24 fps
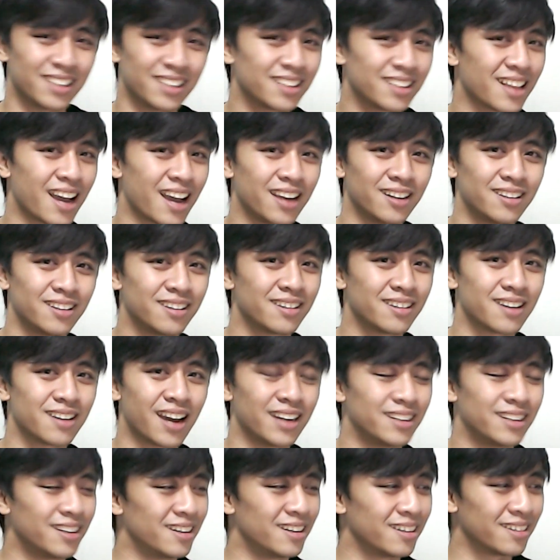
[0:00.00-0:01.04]
I
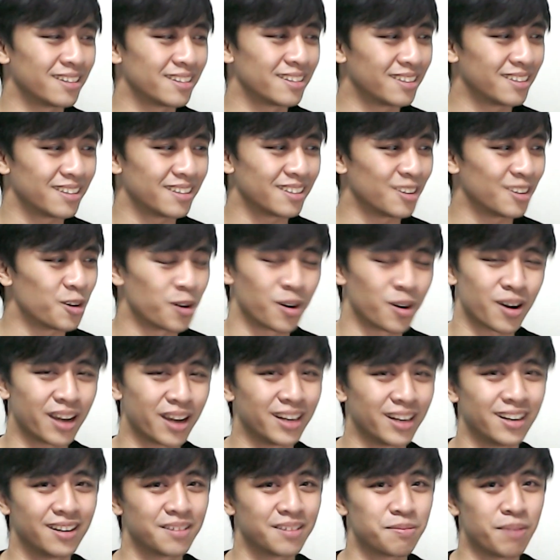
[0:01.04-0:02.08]
didn't No, I
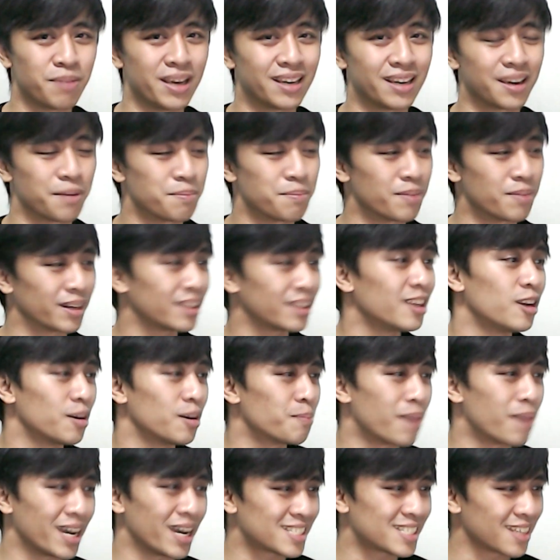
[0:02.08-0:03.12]
didn't make him, but you know,
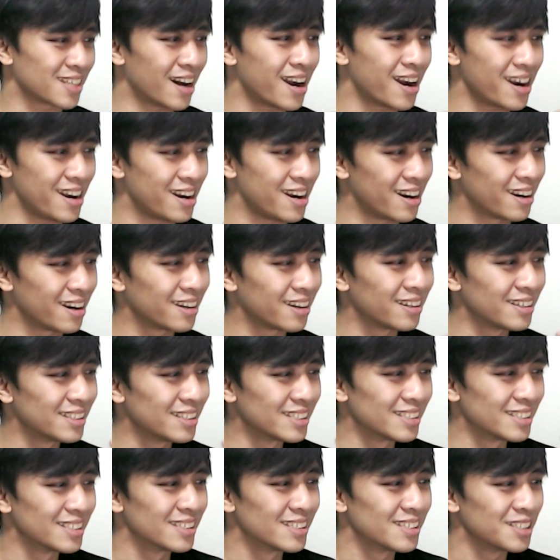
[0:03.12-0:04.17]
my son,
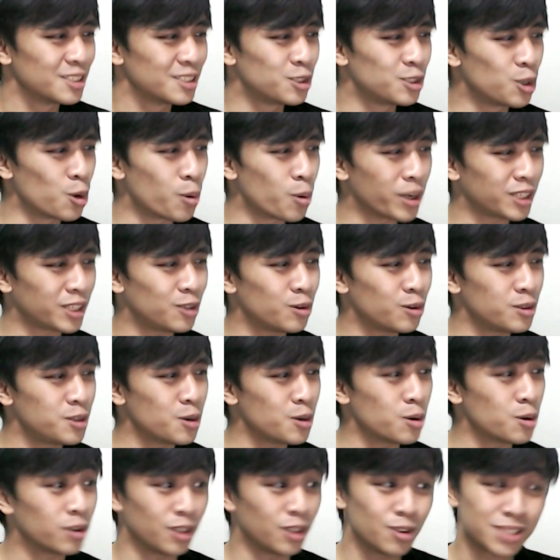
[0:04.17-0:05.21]
do what you
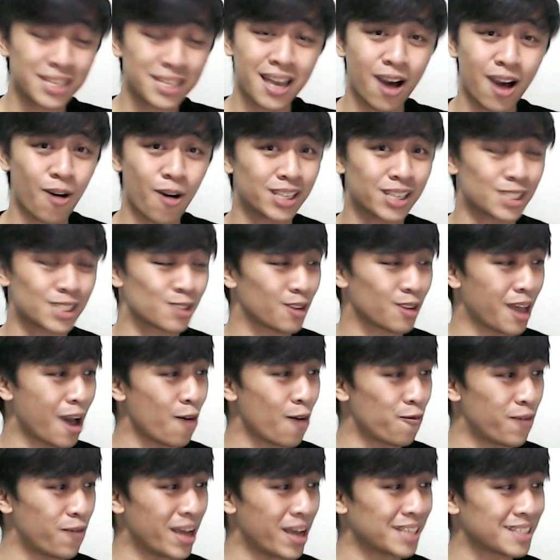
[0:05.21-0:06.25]
do. You see how
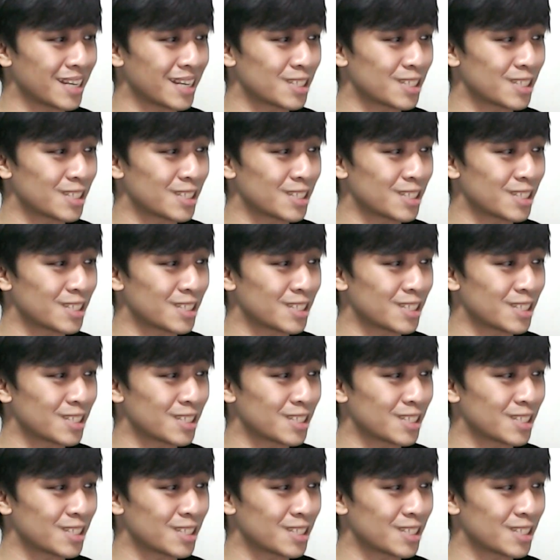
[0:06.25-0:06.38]
fast I